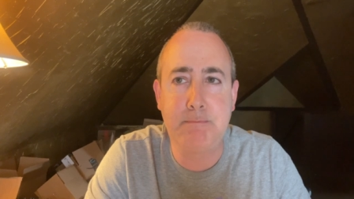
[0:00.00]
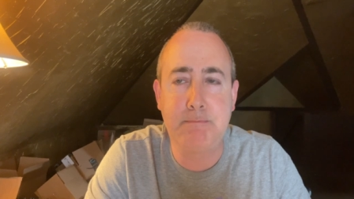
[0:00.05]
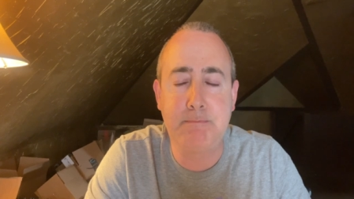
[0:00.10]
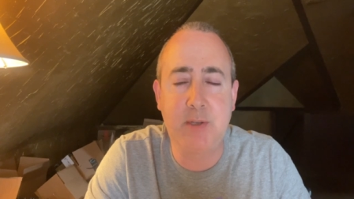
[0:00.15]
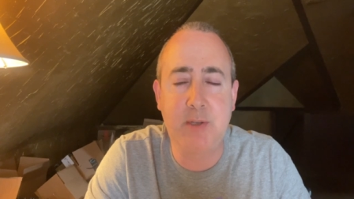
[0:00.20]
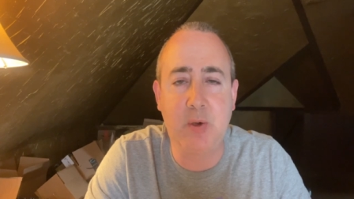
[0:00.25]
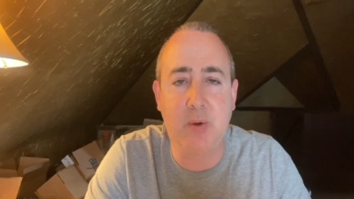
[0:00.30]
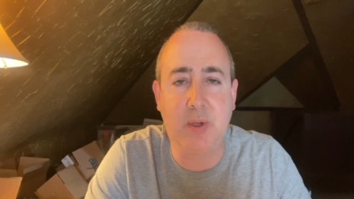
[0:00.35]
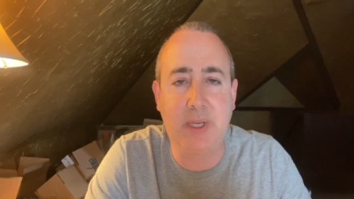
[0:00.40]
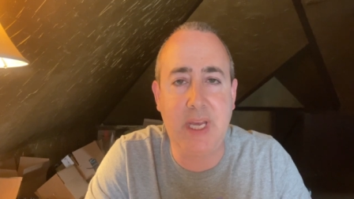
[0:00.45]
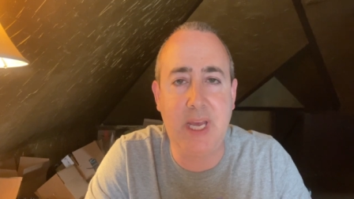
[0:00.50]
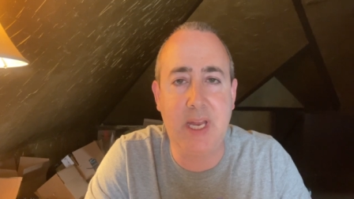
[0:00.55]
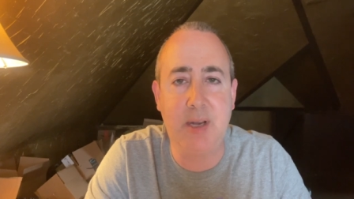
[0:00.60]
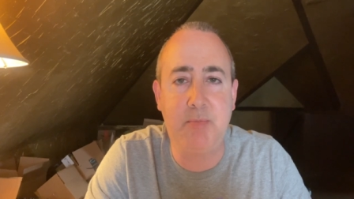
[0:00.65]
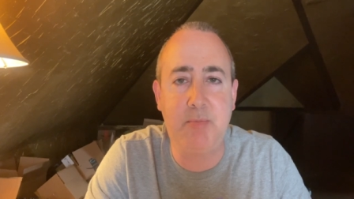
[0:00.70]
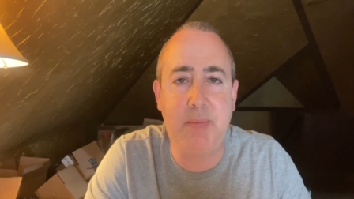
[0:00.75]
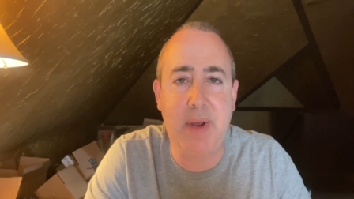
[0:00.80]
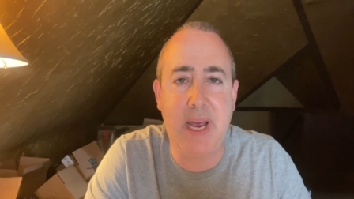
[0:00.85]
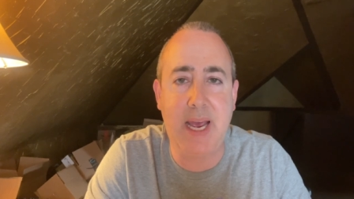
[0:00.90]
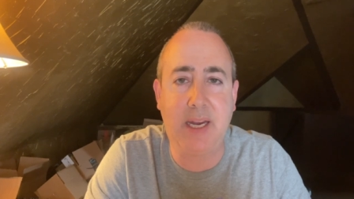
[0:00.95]
you'll
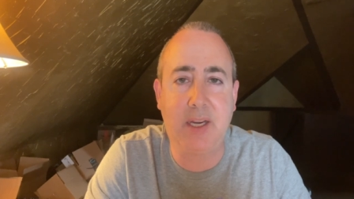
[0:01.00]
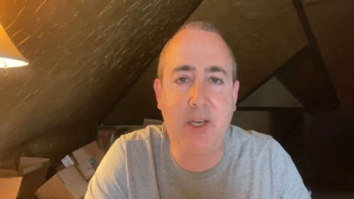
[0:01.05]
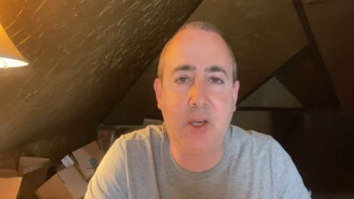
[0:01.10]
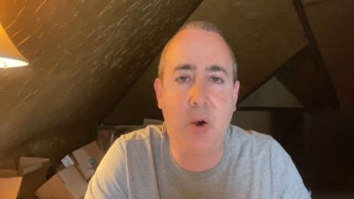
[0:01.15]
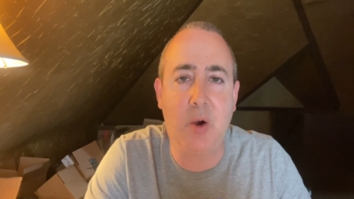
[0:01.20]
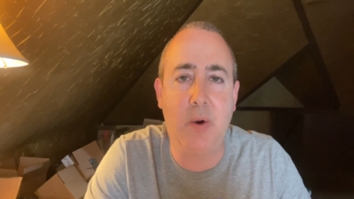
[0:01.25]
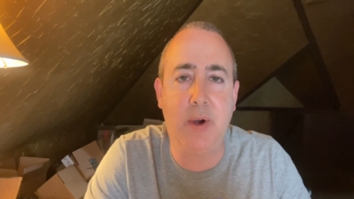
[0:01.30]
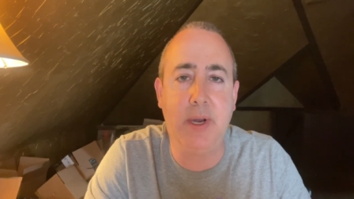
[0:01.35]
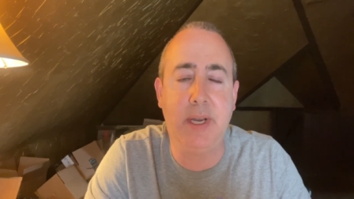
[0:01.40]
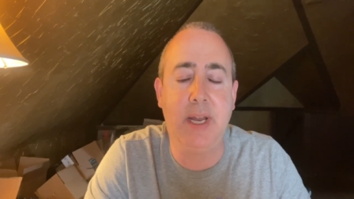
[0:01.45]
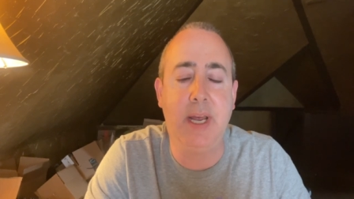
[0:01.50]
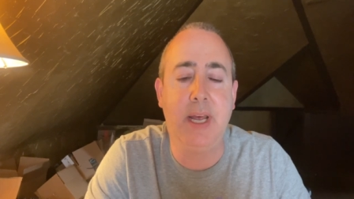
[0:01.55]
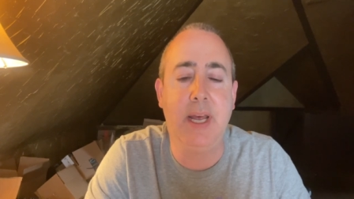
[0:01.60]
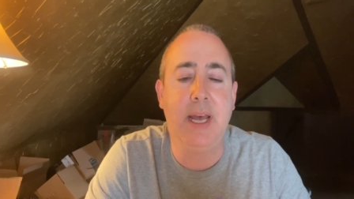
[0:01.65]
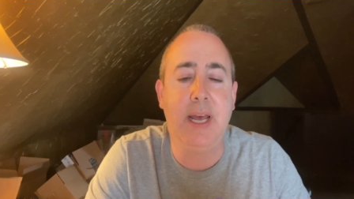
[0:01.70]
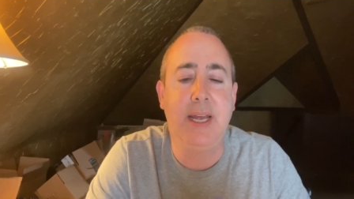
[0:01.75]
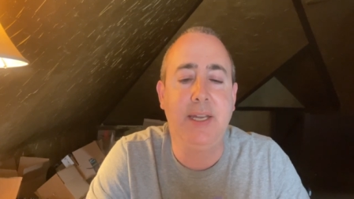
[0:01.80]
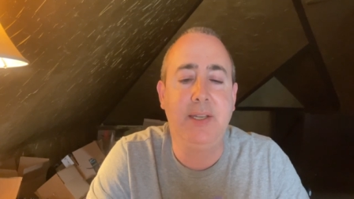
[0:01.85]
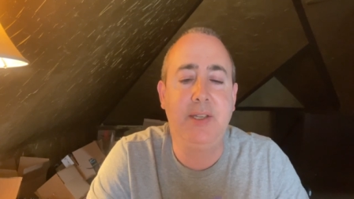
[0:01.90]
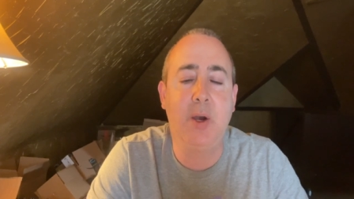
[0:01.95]
get back going.
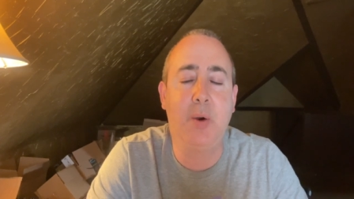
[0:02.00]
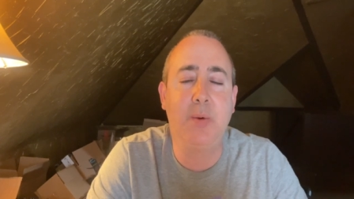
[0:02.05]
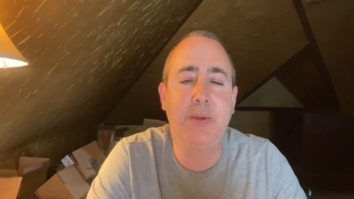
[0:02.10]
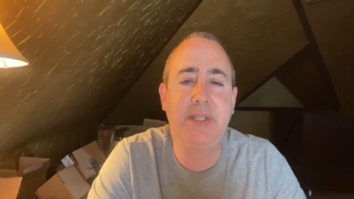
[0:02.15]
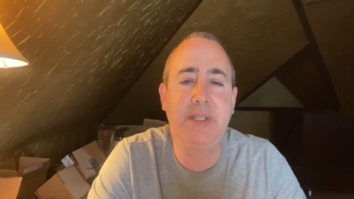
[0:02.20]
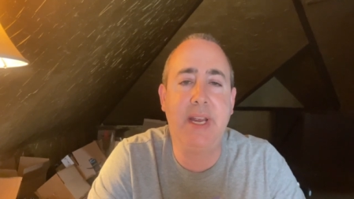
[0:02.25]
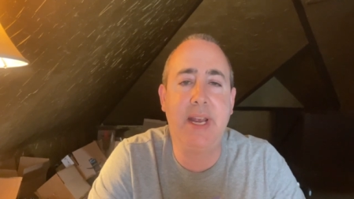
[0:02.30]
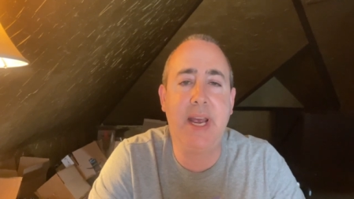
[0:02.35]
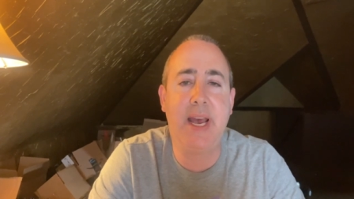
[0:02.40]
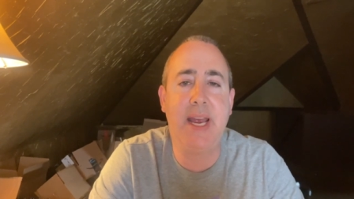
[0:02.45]
Don't say